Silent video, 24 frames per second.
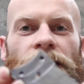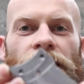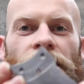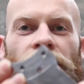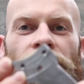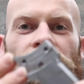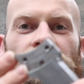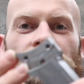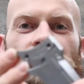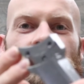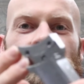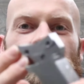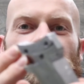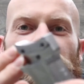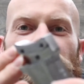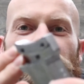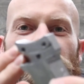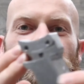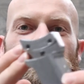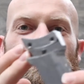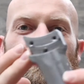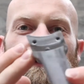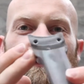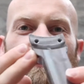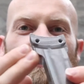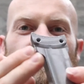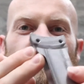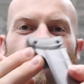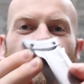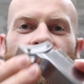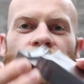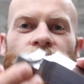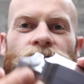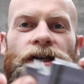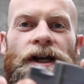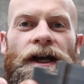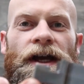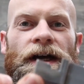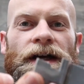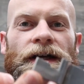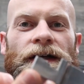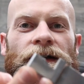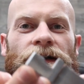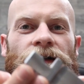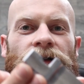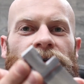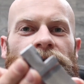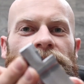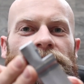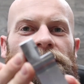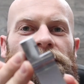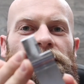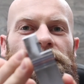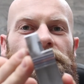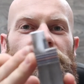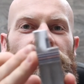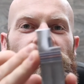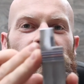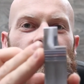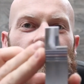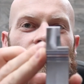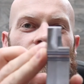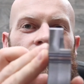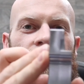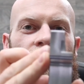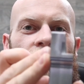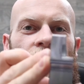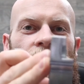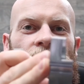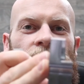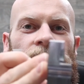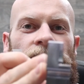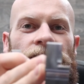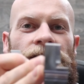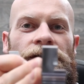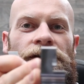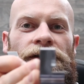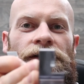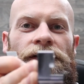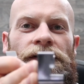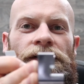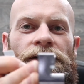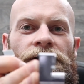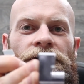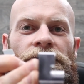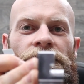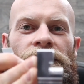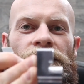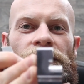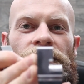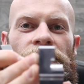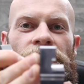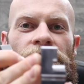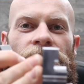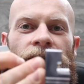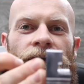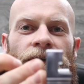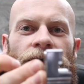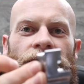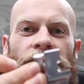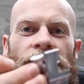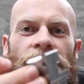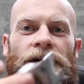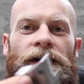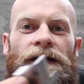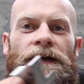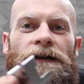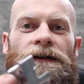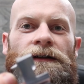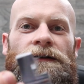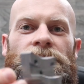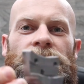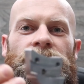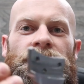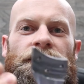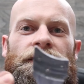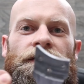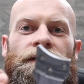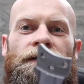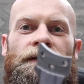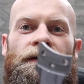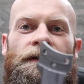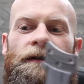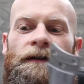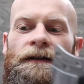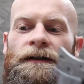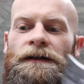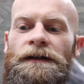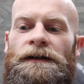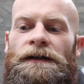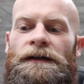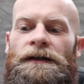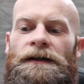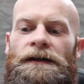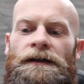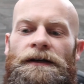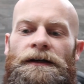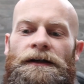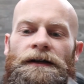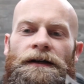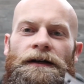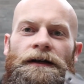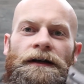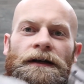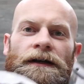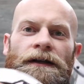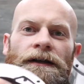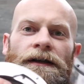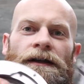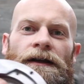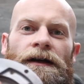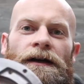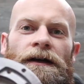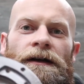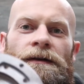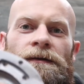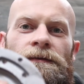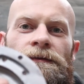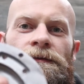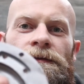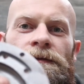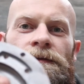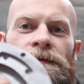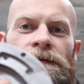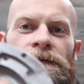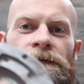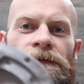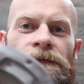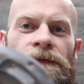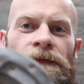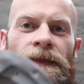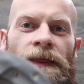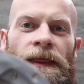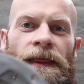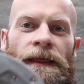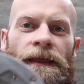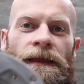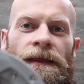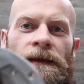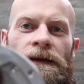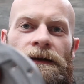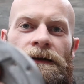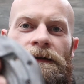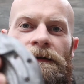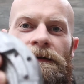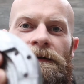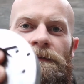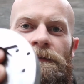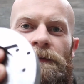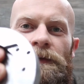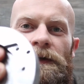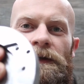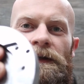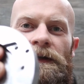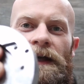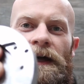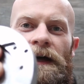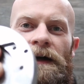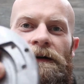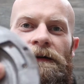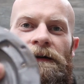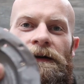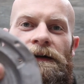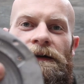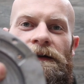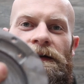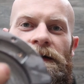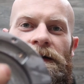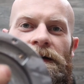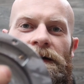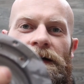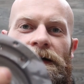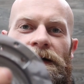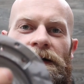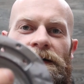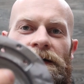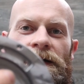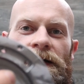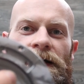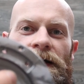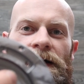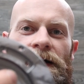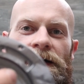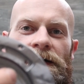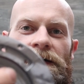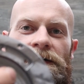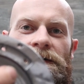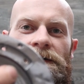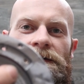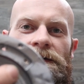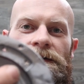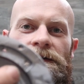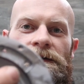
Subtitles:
I cut this channel in there, okay, and then put that right there like that.